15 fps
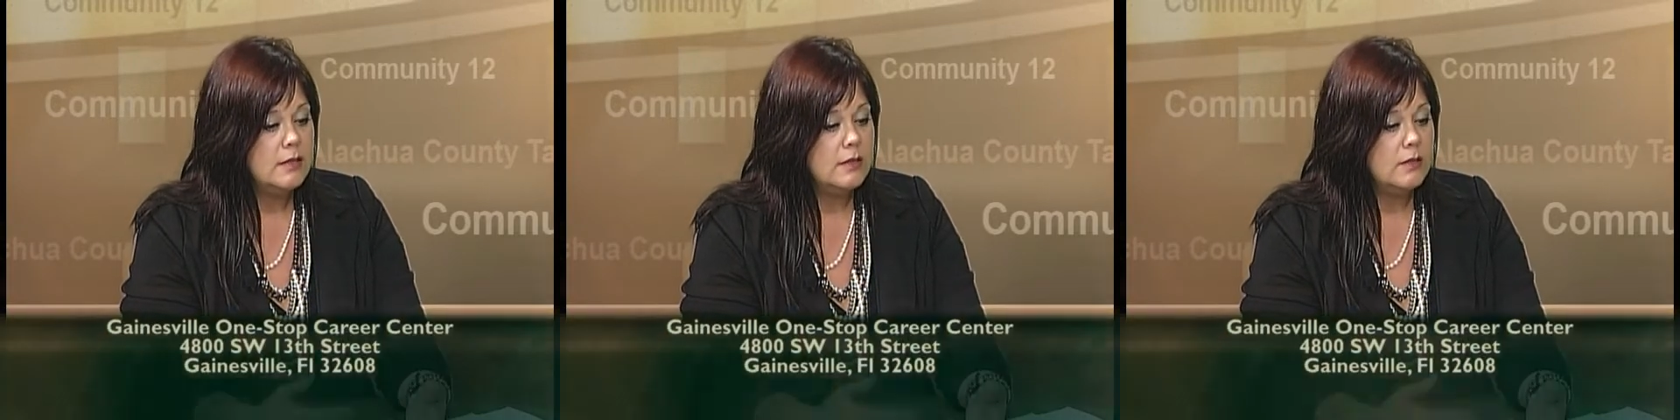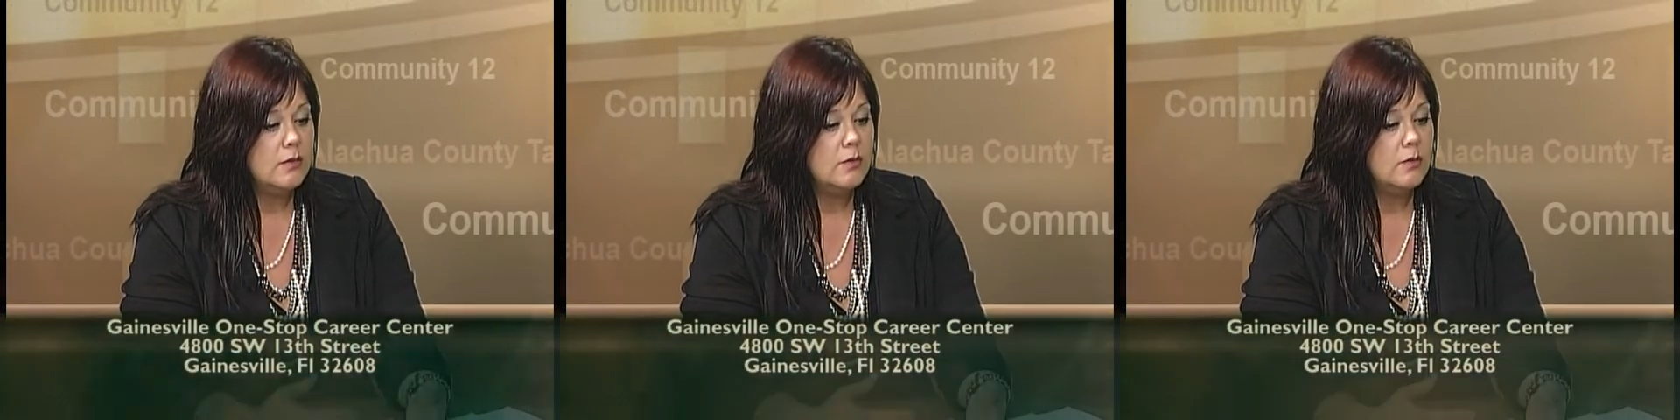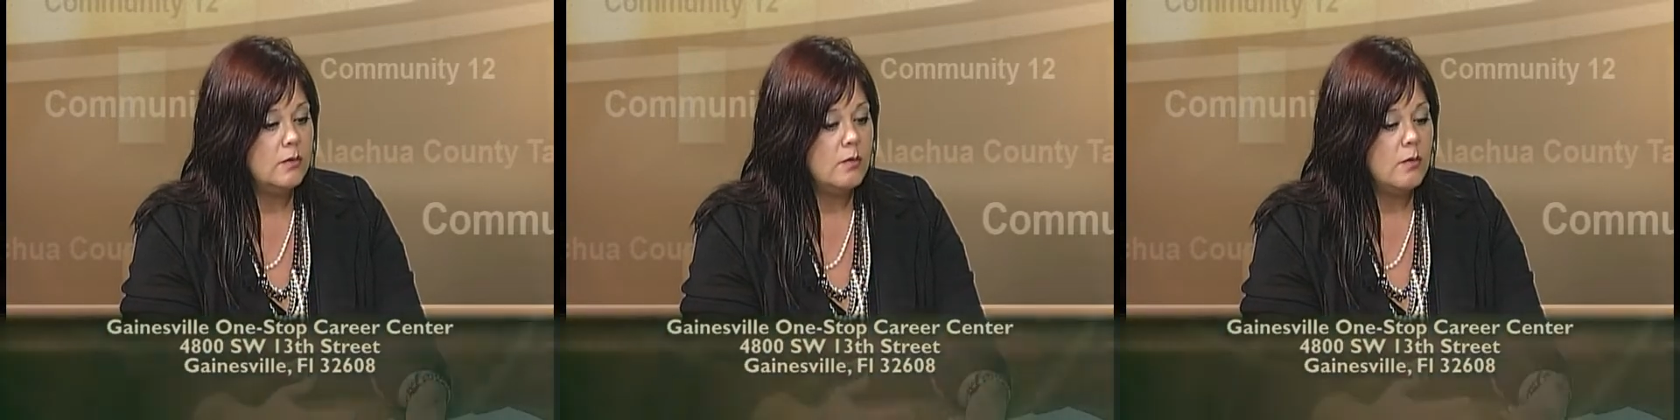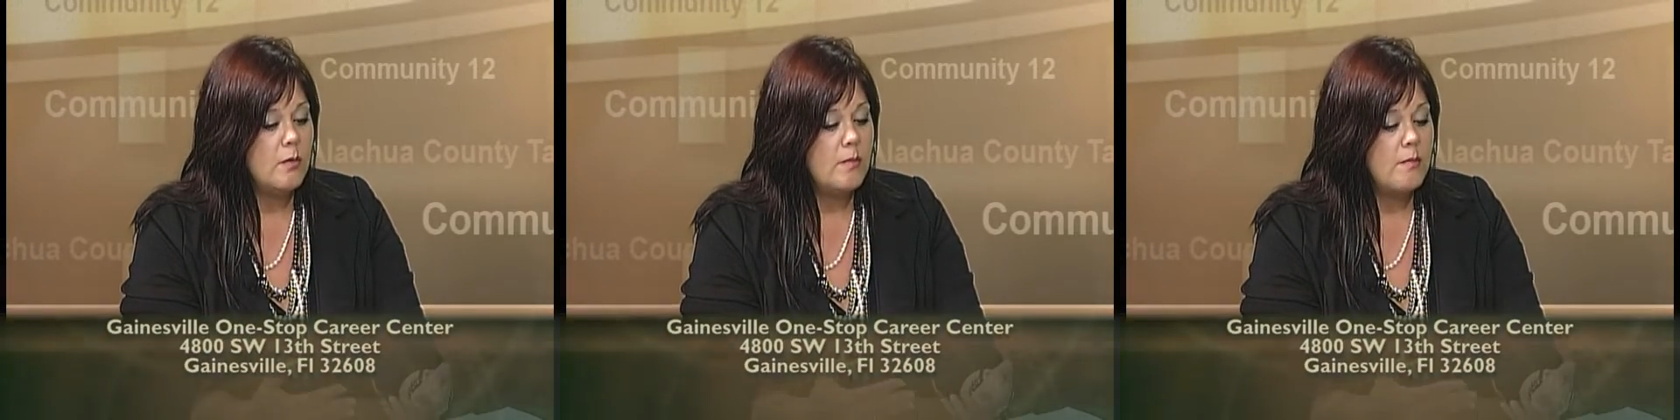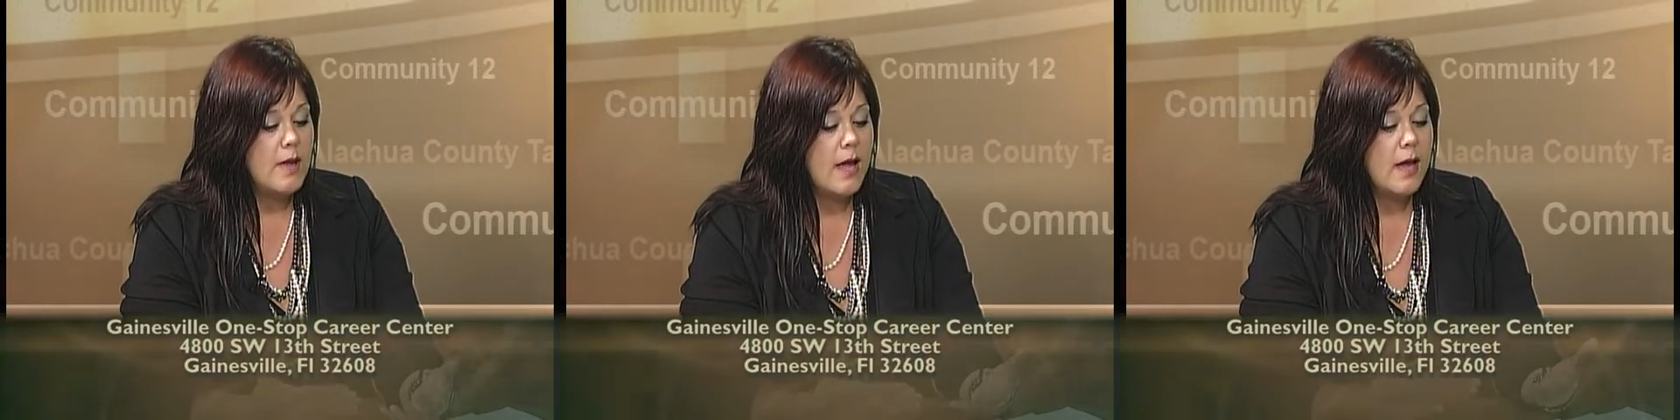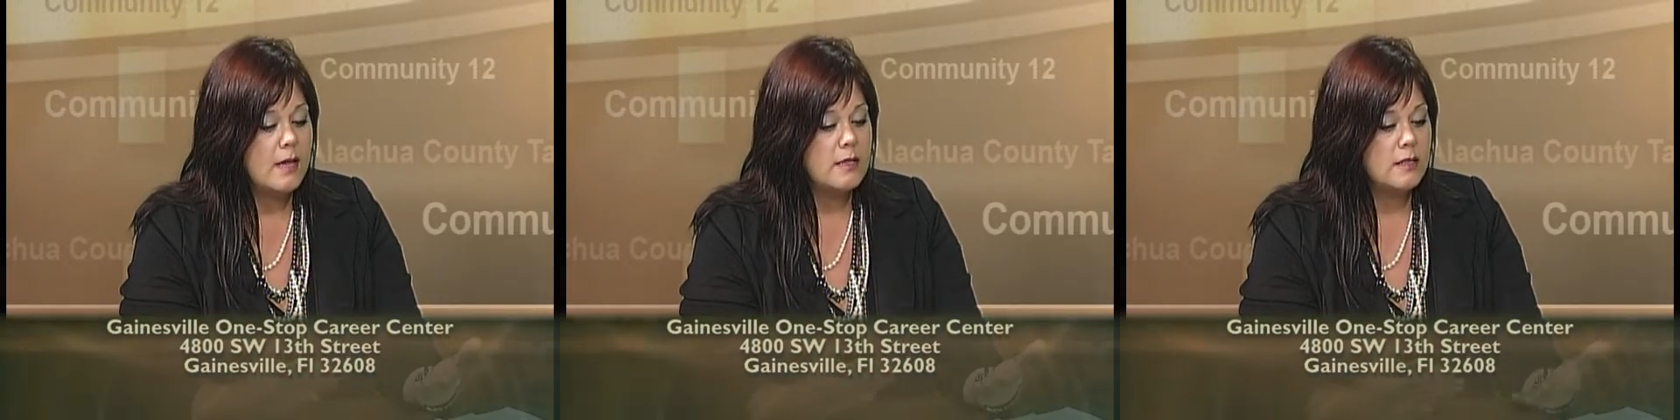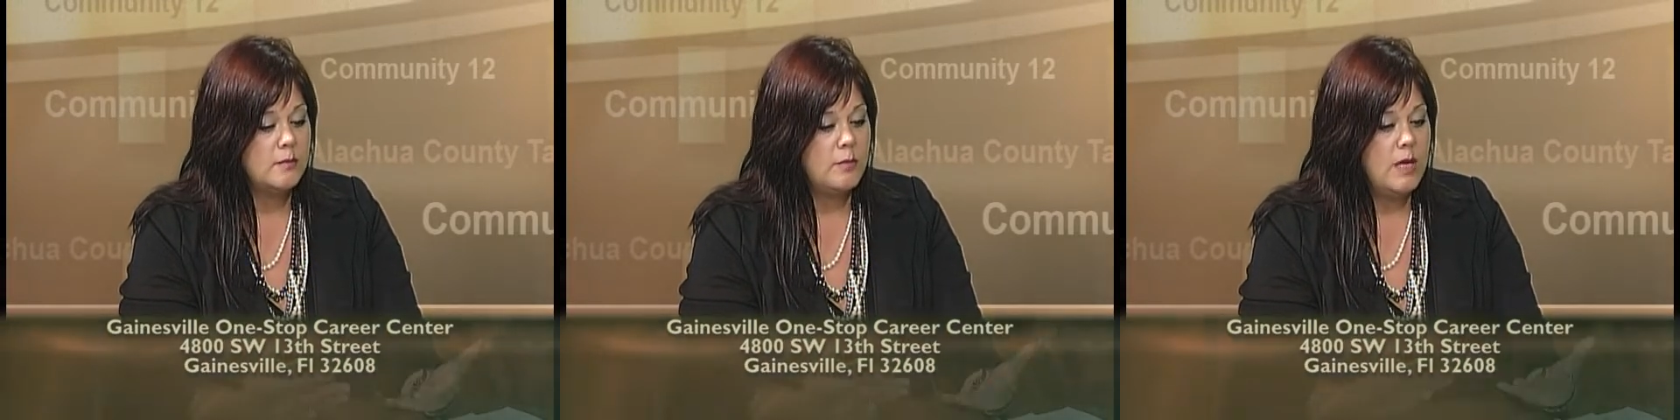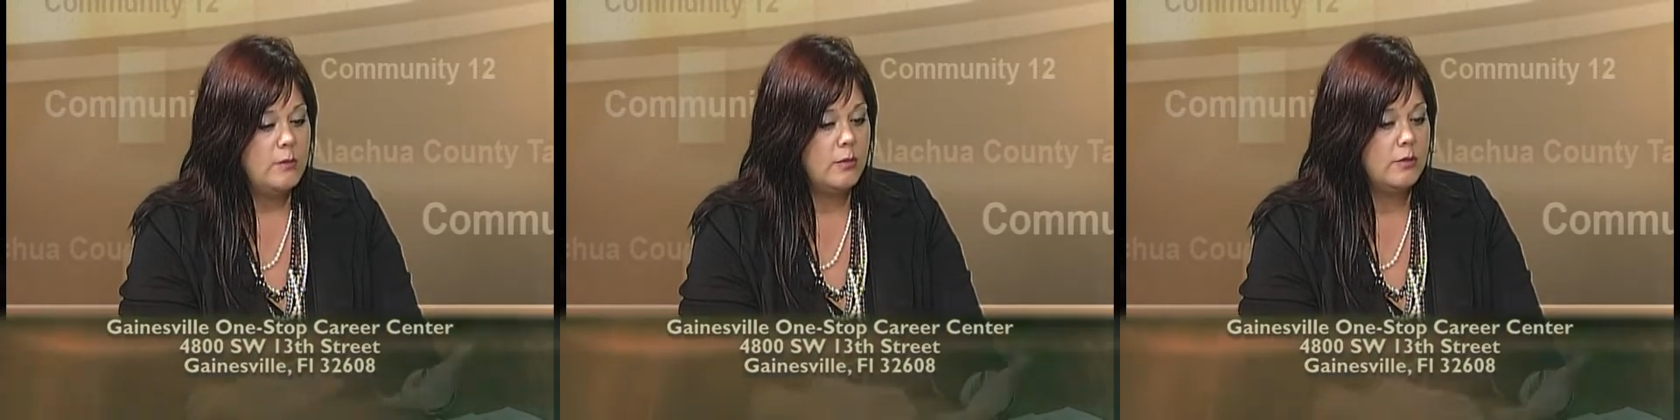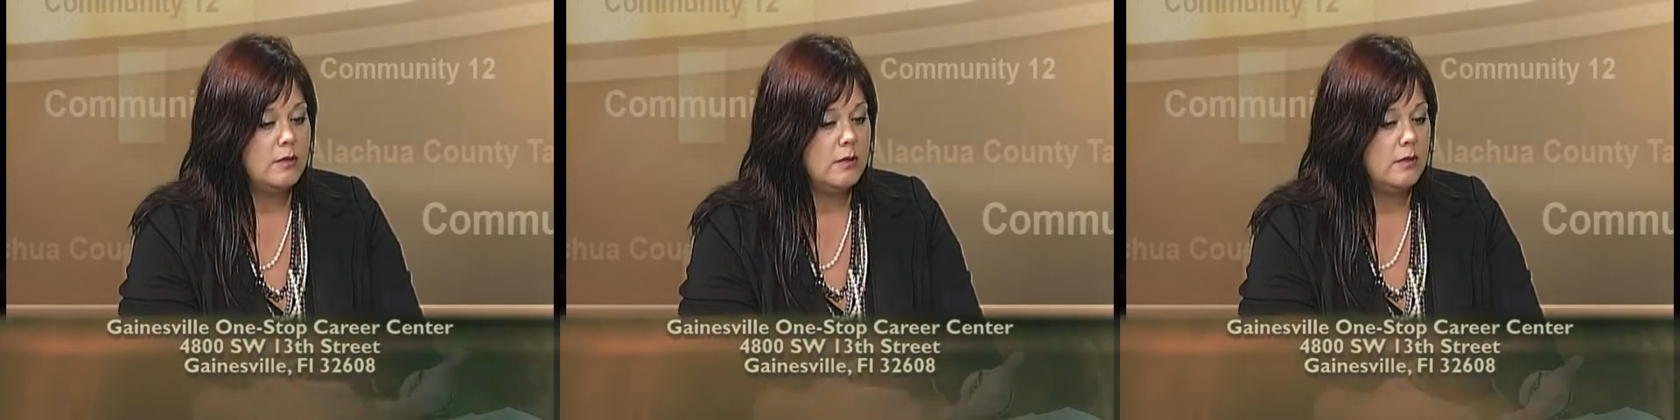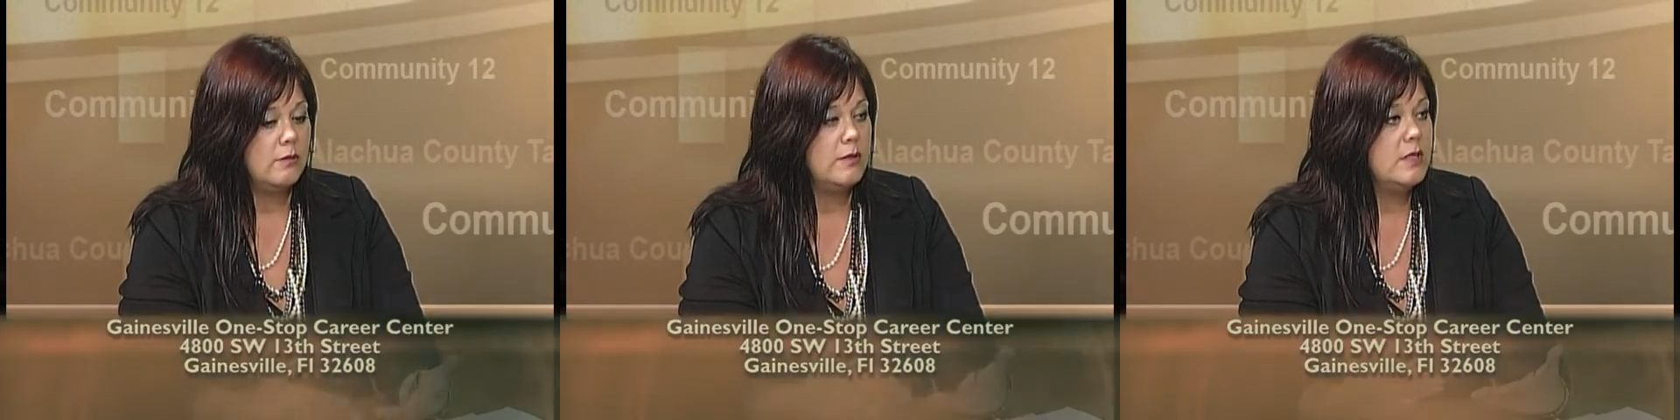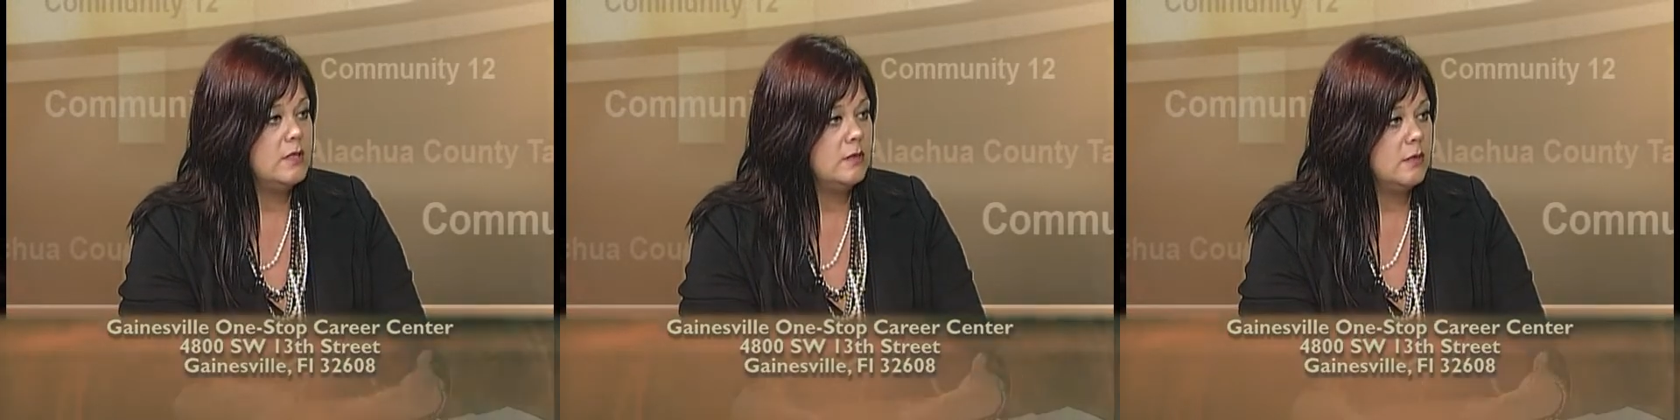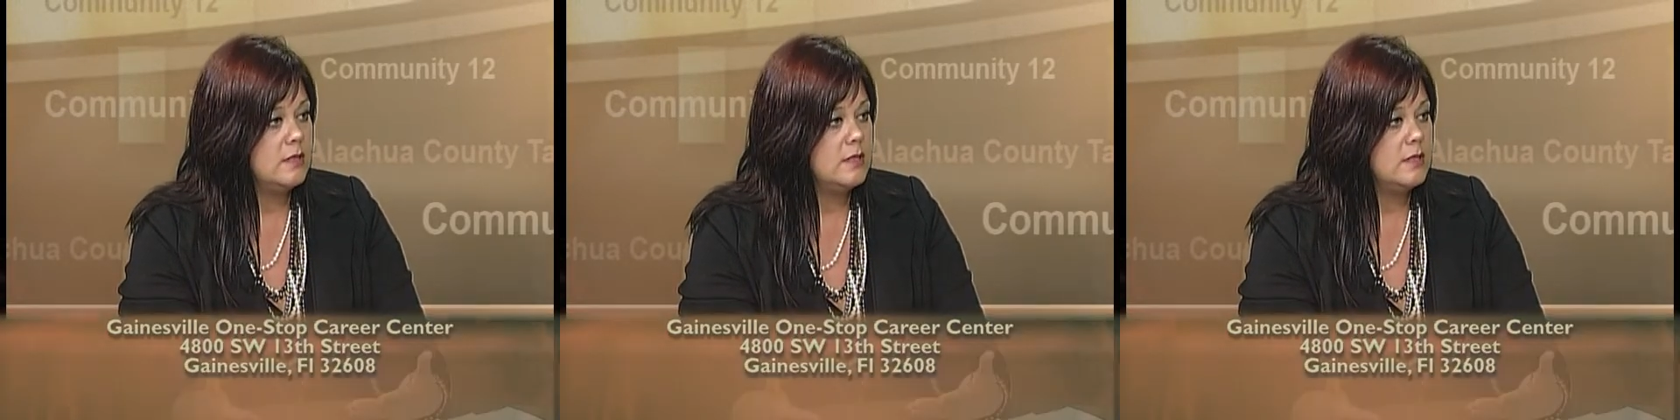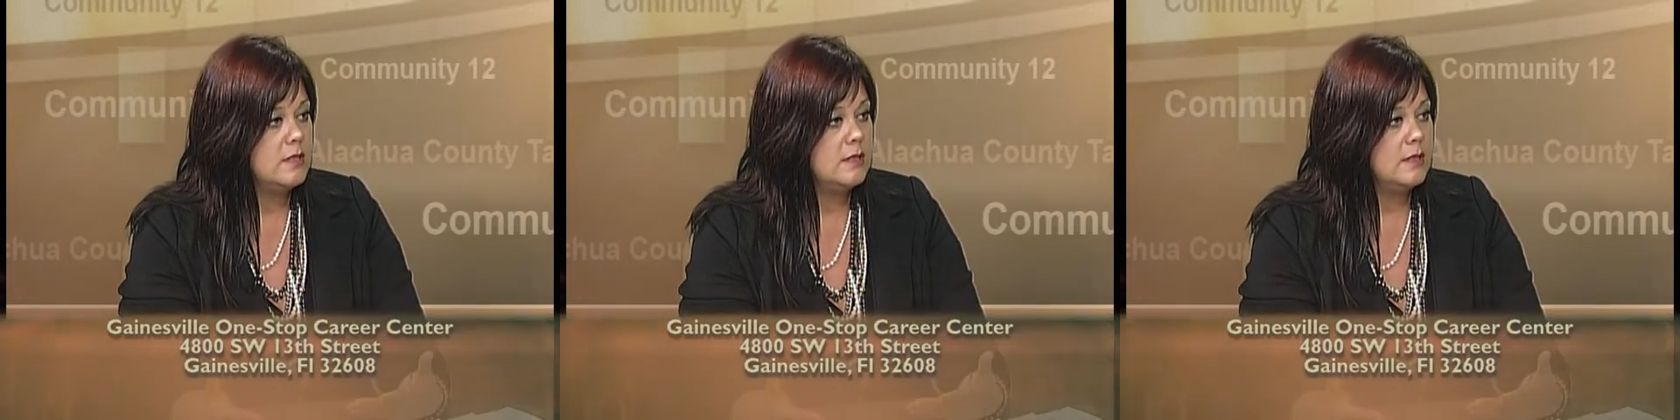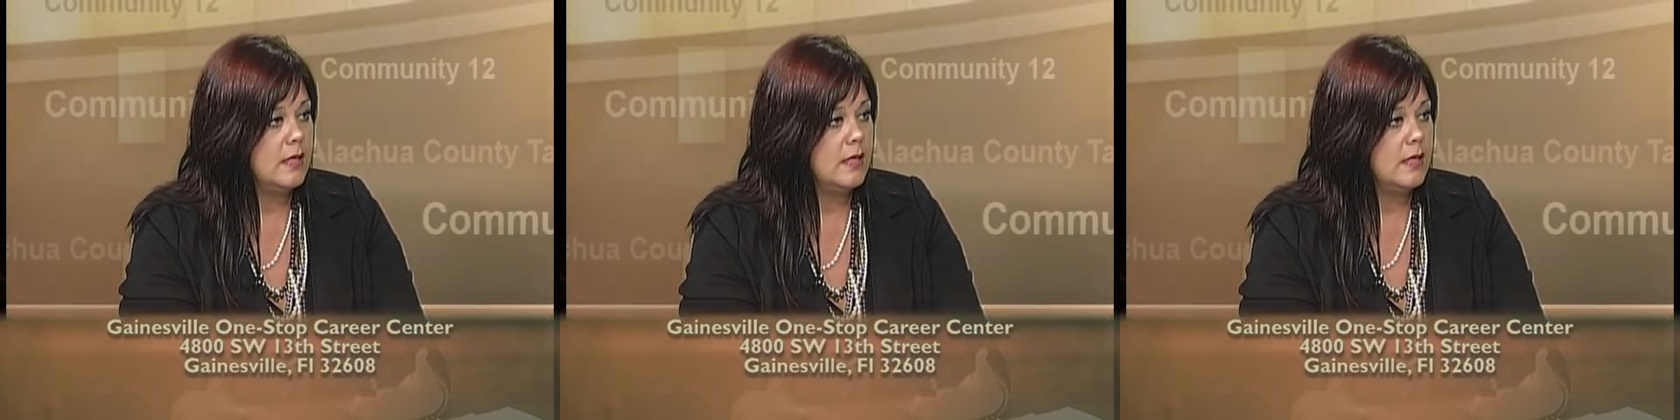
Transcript: to match people to the resources